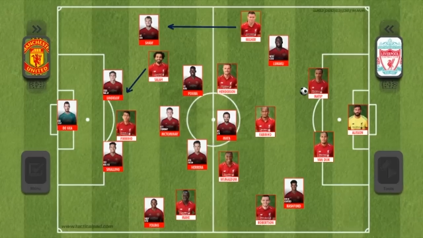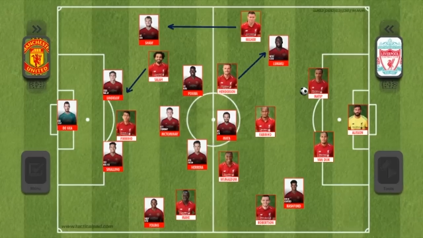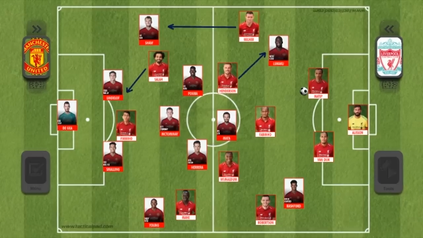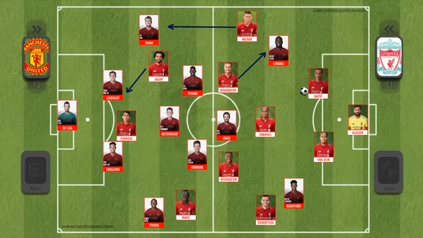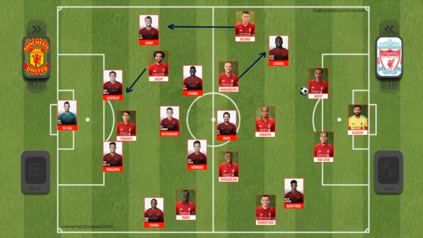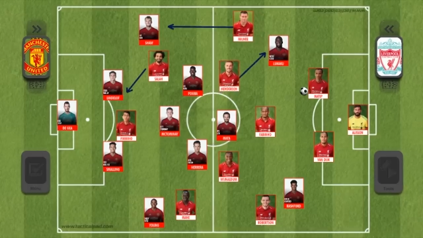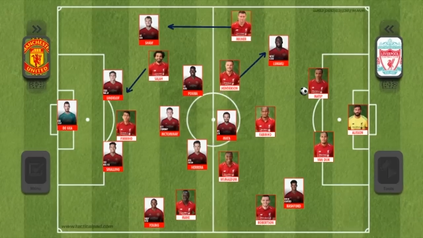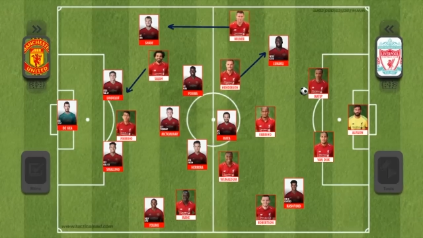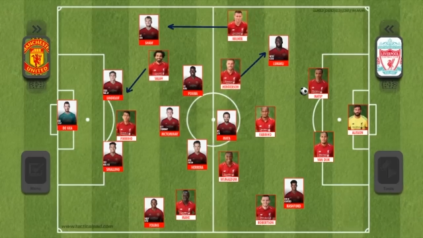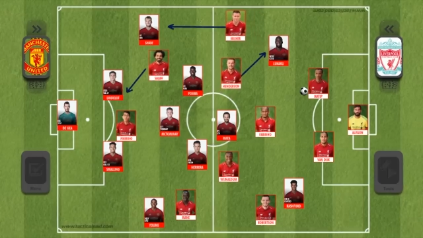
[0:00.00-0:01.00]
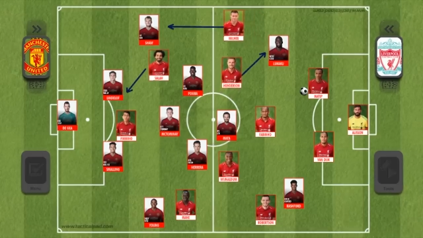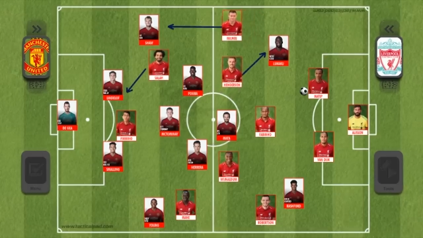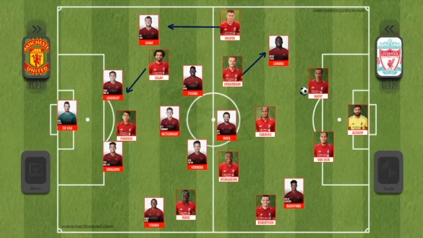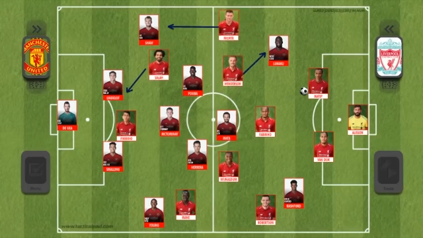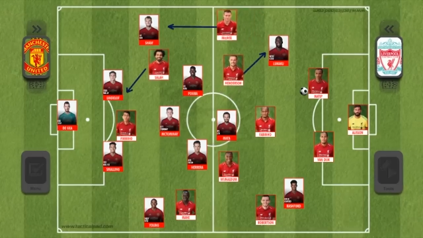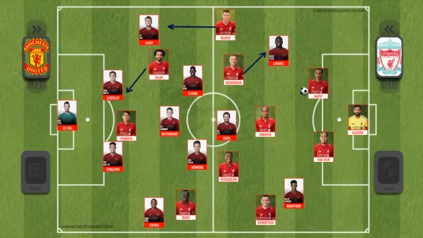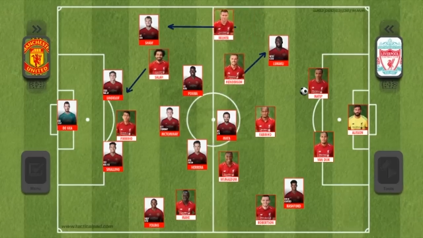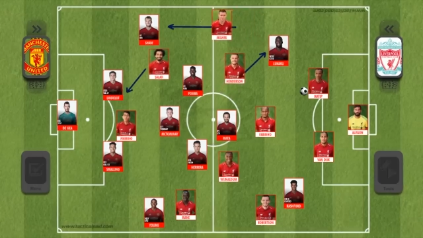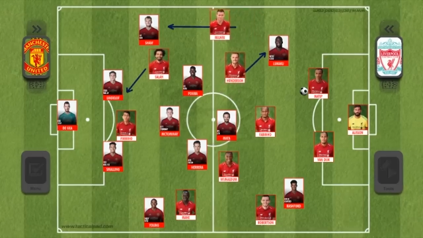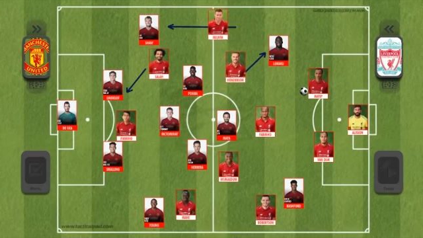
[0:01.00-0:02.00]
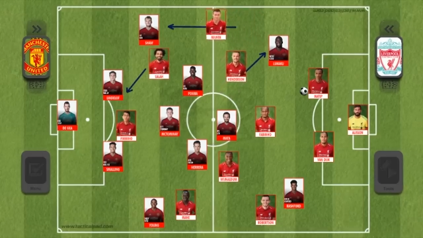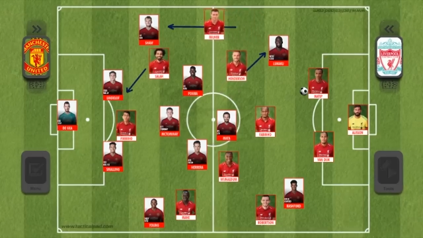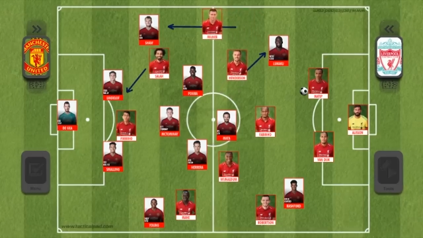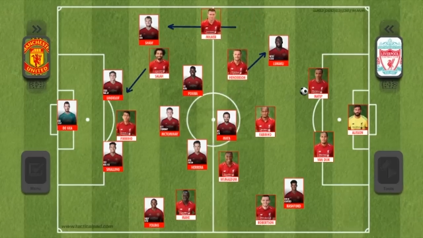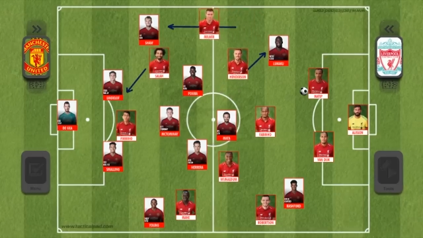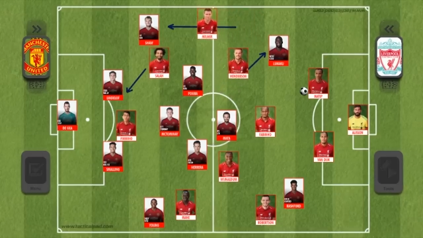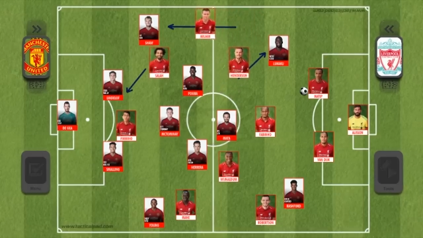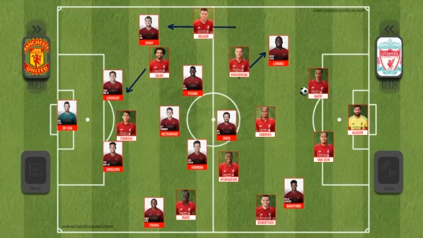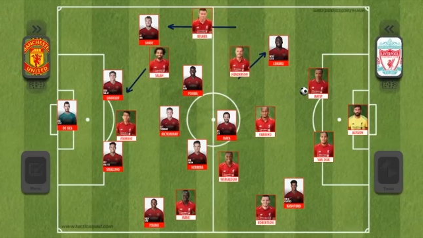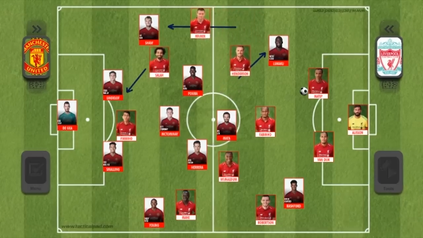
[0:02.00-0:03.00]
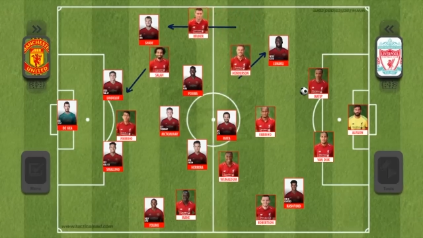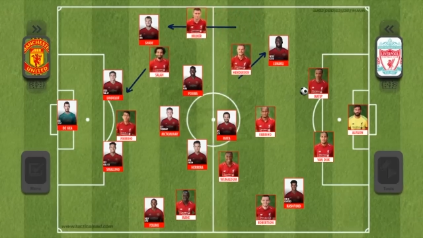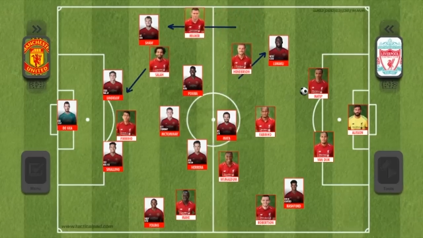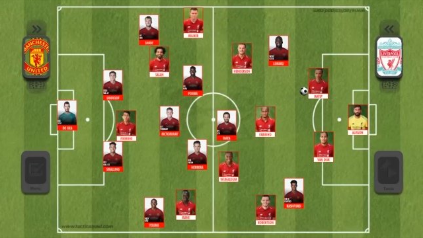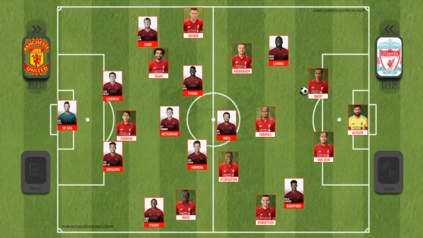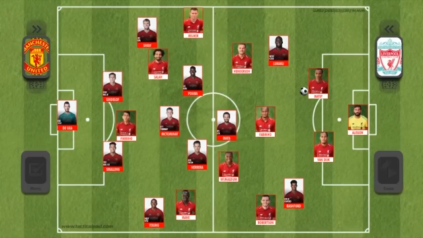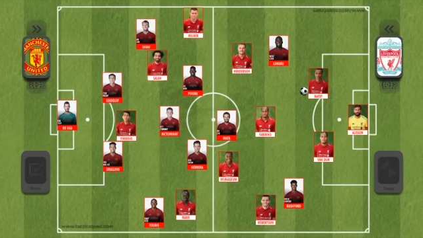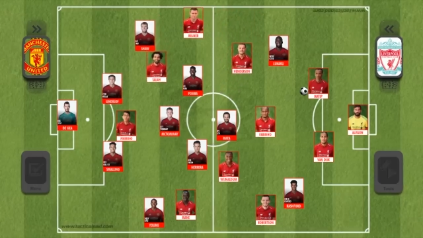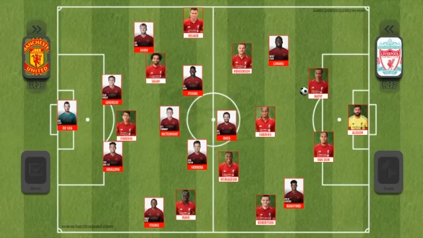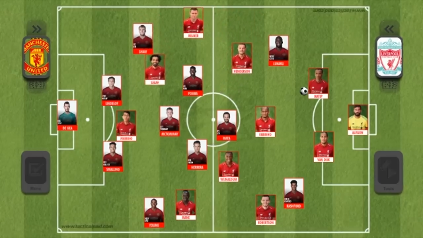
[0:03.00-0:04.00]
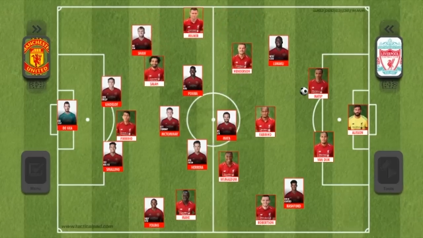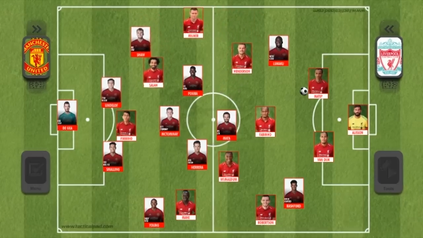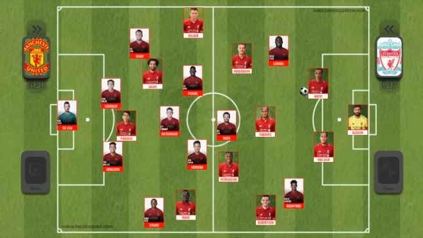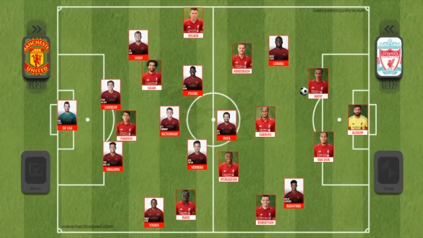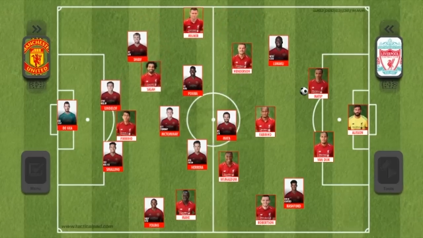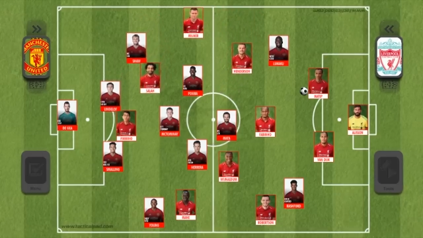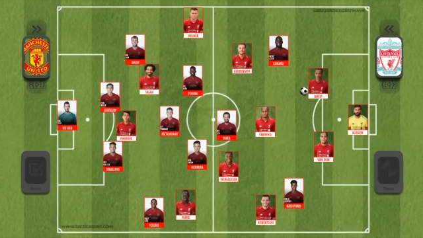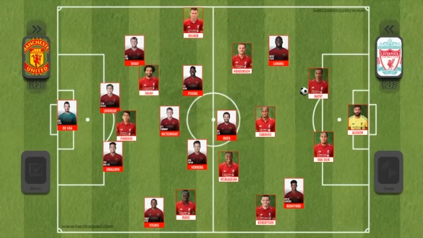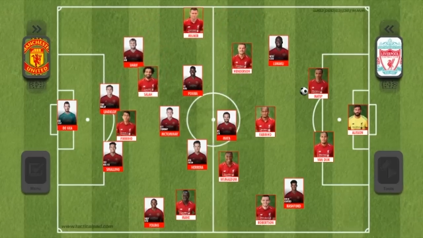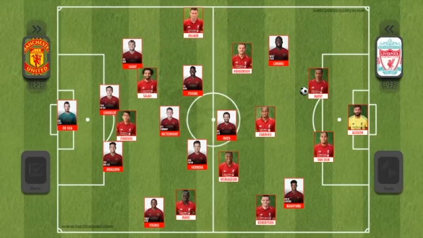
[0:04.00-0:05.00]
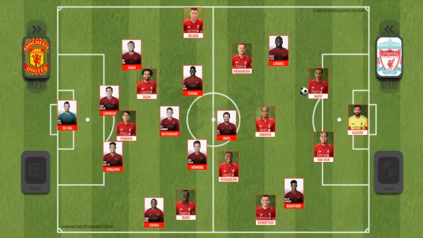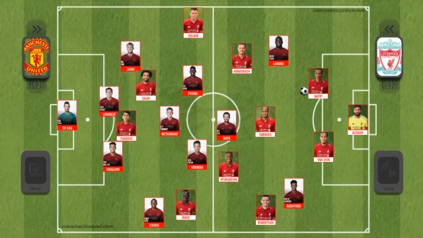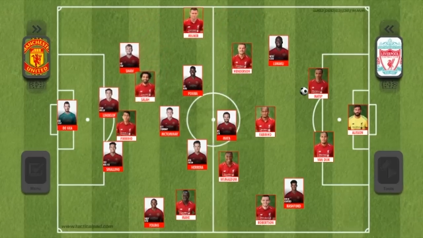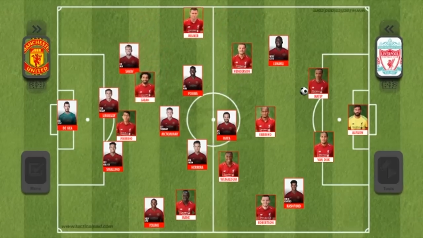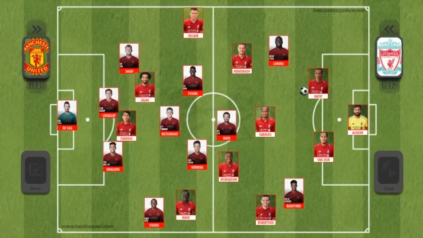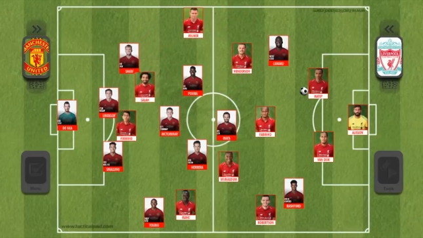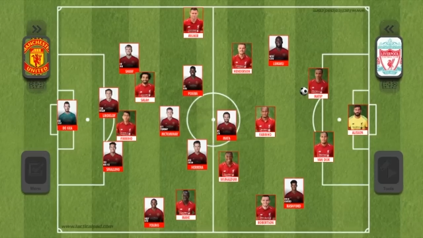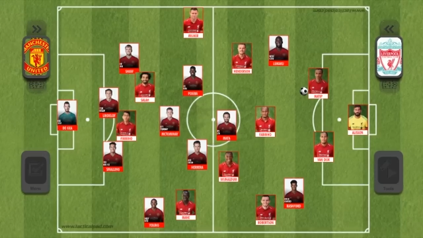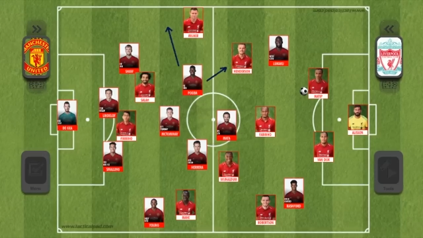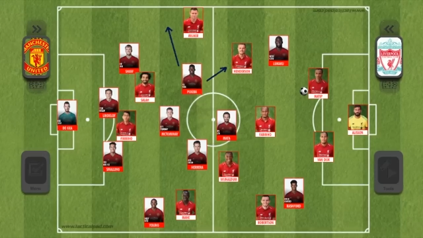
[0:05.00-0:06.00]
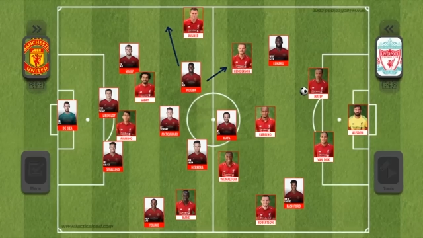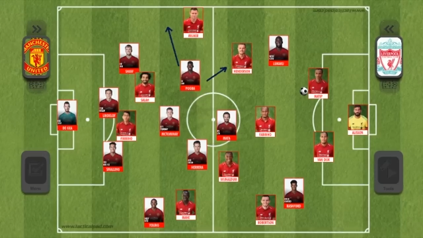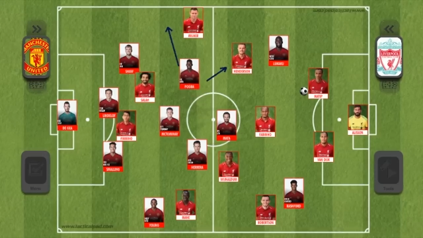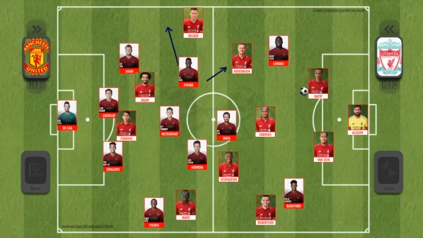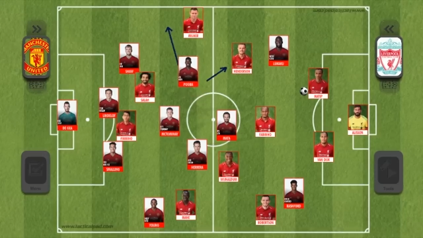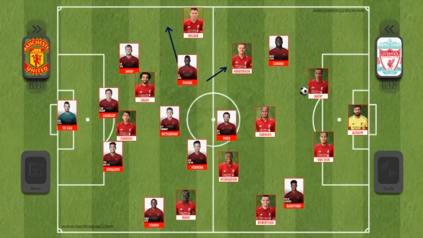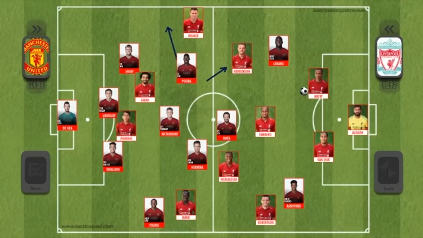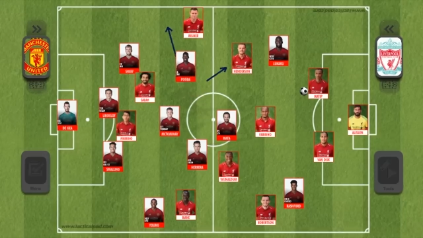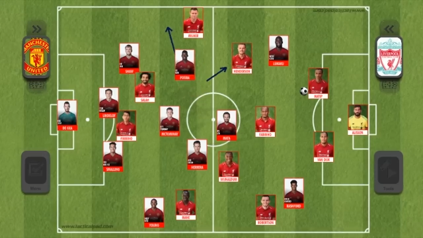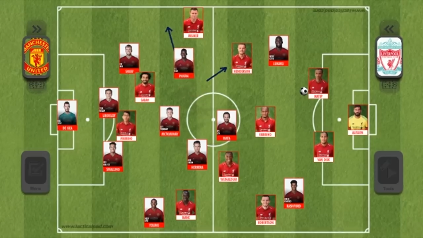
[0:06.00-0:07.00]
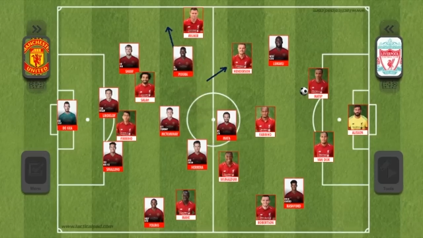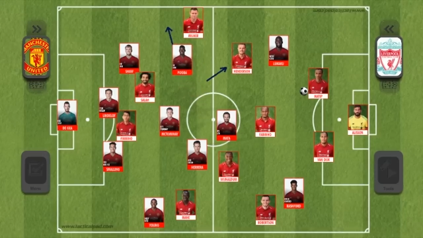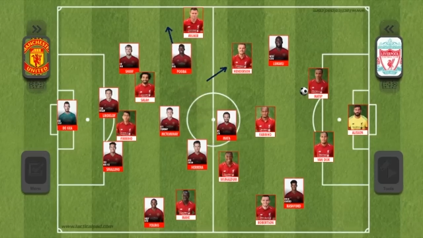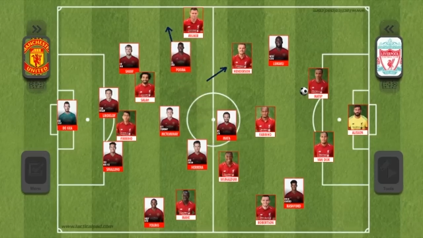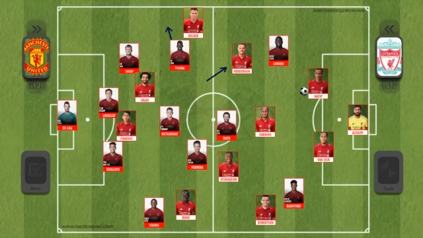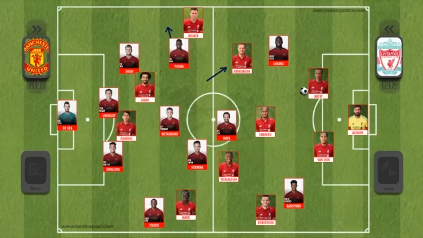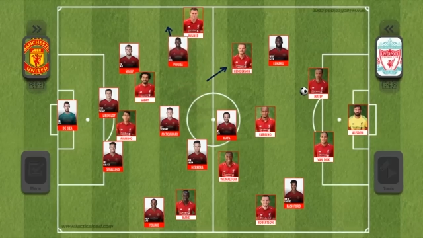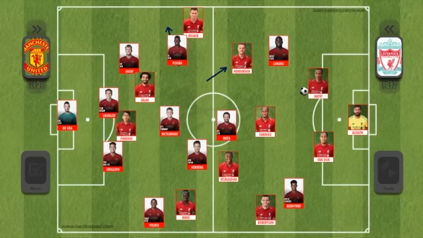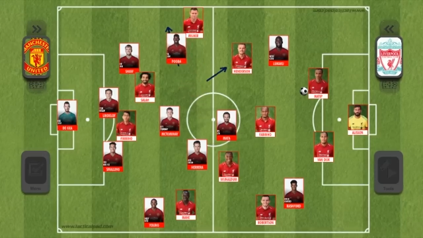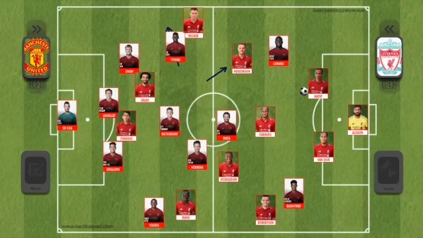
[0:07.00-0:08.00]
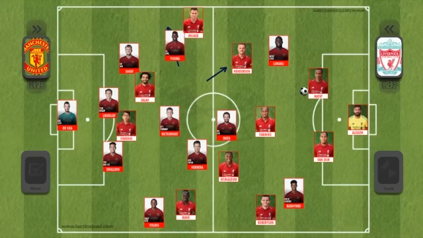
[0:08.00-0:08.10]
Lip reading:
(no speaker visible)